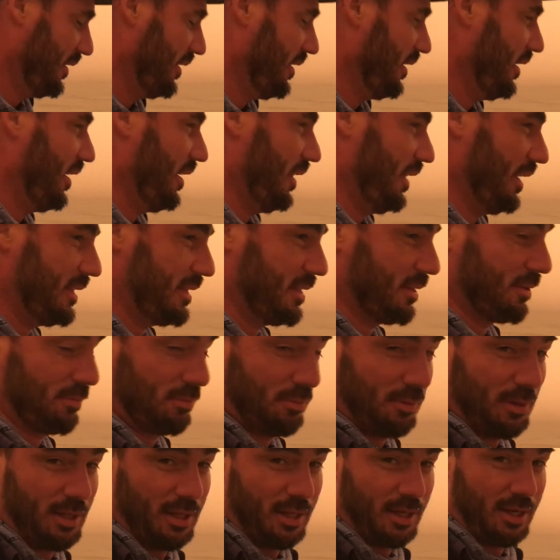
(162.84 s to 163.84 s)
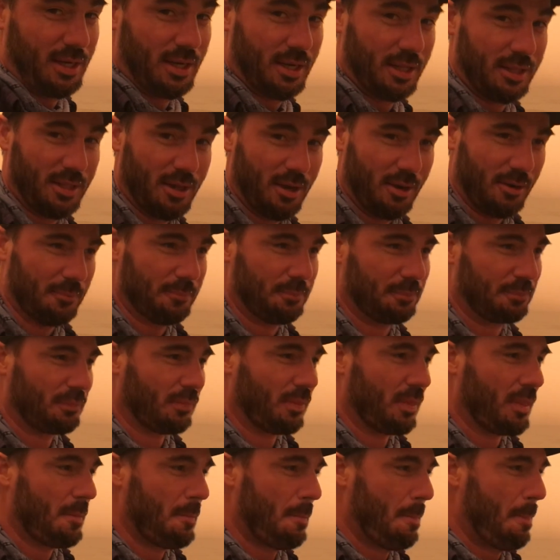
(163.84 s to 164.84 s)
Oh, this is really good though.
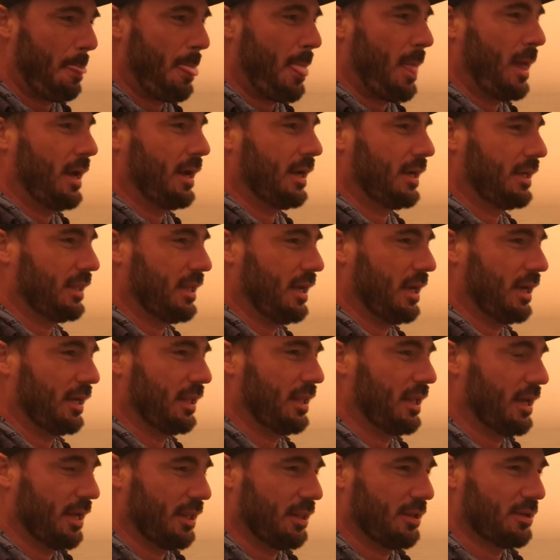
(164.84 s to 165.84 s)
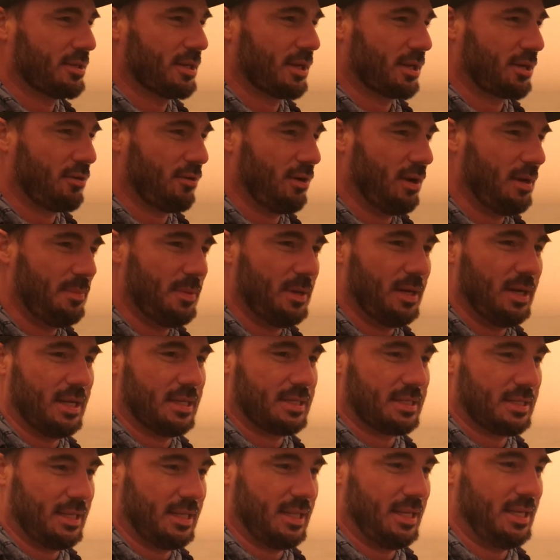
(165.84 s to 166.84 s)
There's a
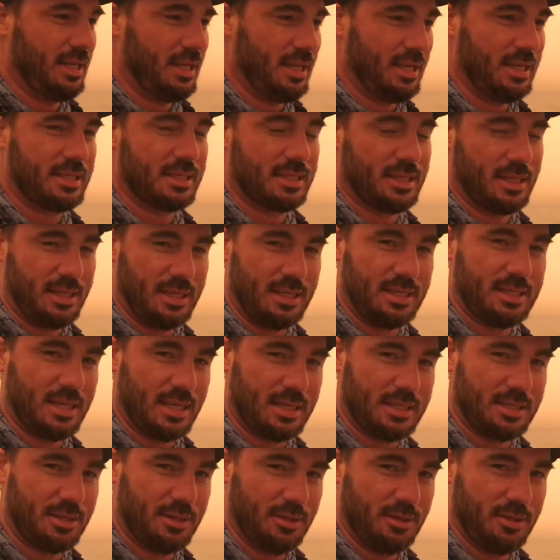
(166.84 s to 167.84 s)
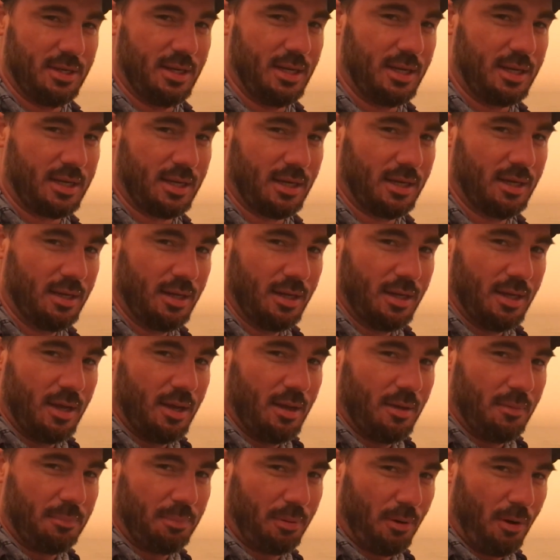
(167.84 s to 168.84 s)
creaminess in the yeast. The yeast has a unique
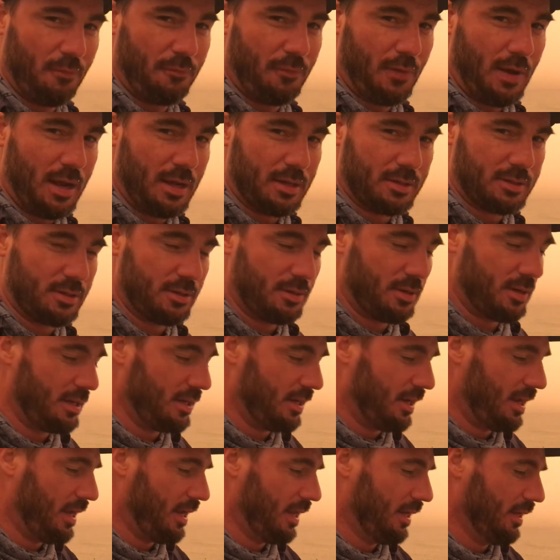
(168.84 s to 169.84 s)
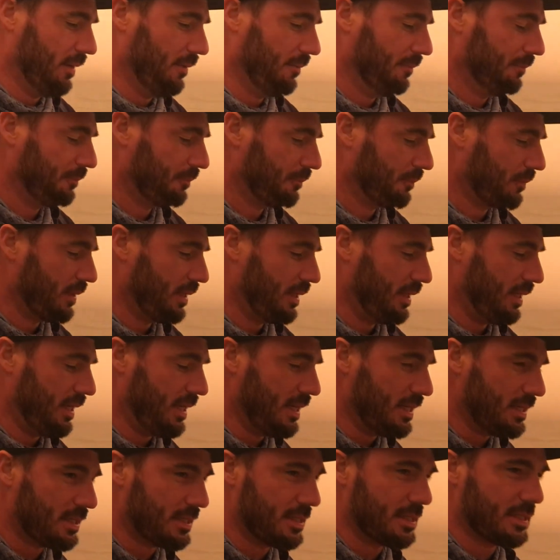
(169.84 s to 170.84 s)
profile to it, and
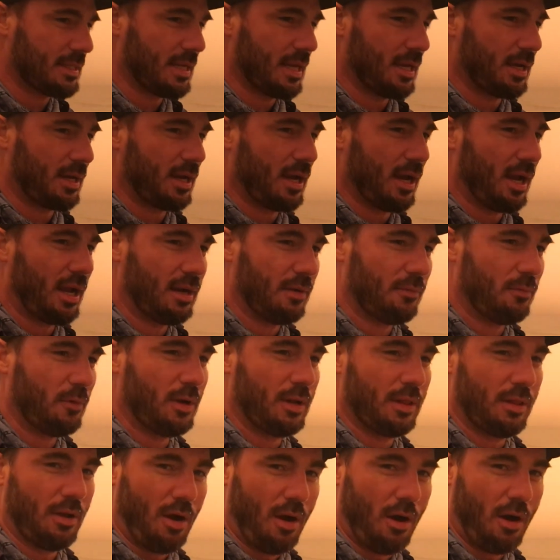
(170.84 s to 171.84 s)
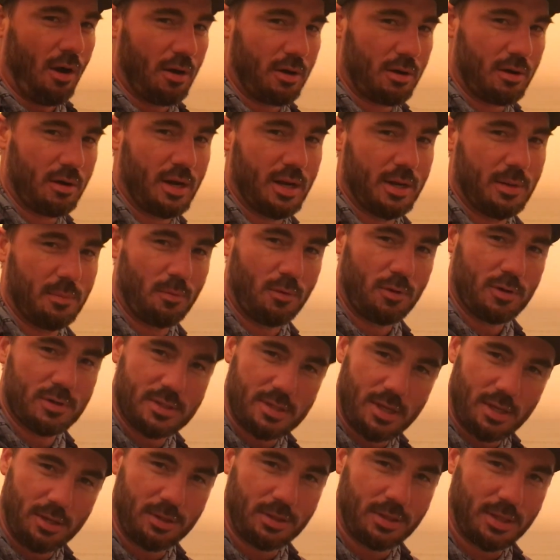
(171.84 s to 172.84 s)
yeast is like kind of one of the harder and more
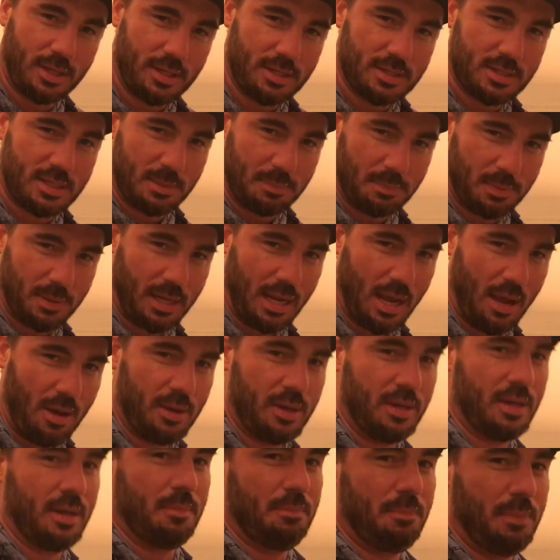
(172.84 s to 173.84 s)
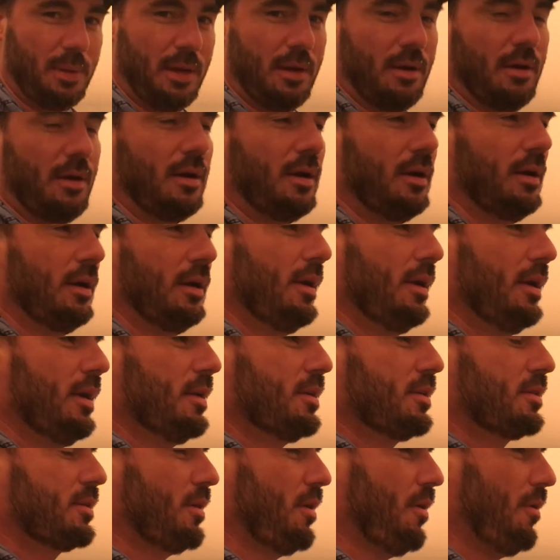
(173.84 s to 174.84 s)
subtle things to pick out in a beer.
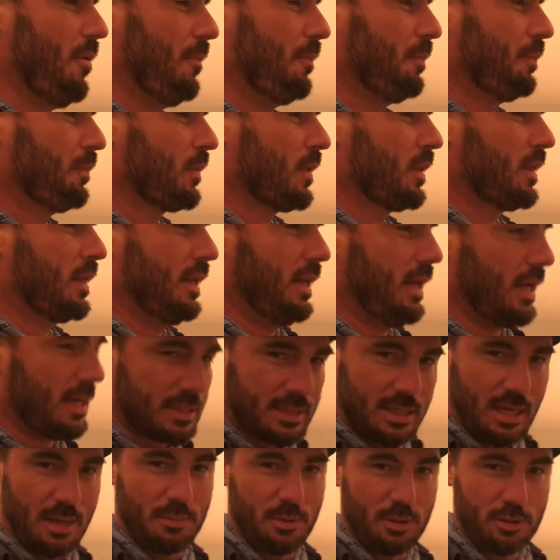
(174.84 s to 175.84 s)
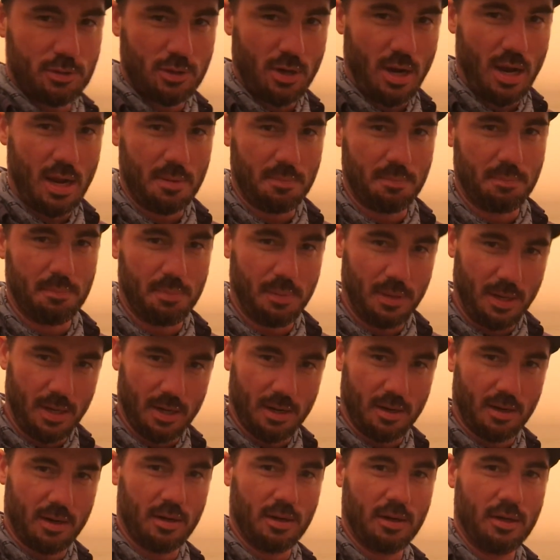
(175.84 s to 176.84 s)
So the next time you try a
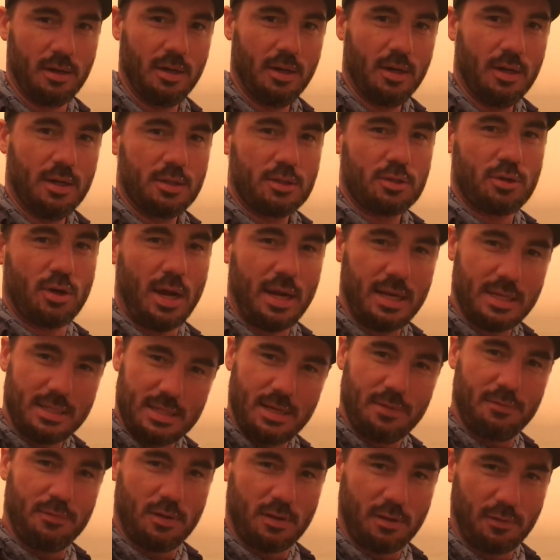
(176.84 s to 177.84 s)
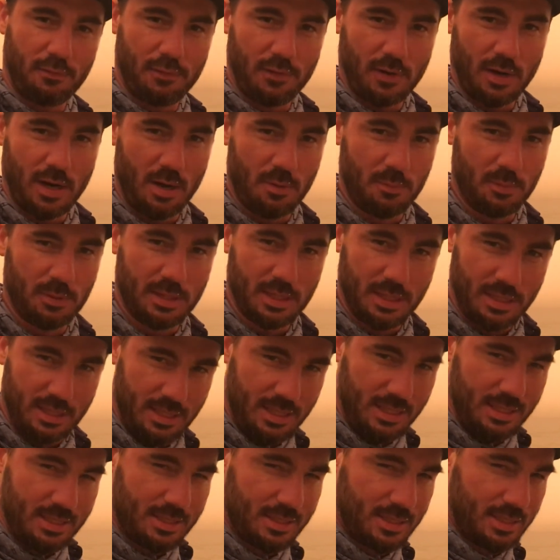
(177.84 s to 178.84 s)
beer, try and see if you can figure out what the
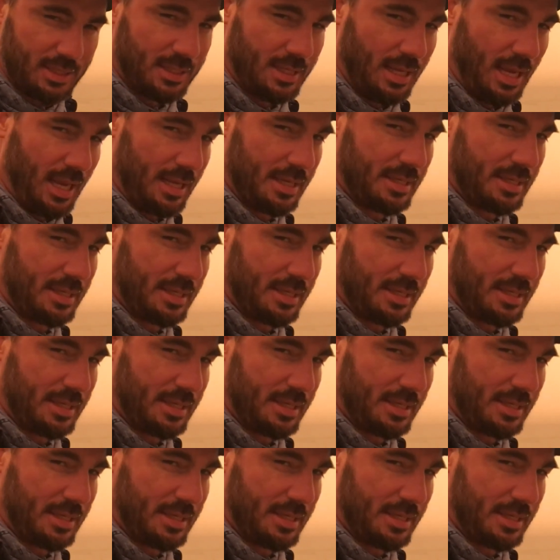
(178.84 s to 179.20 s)
yeast is like.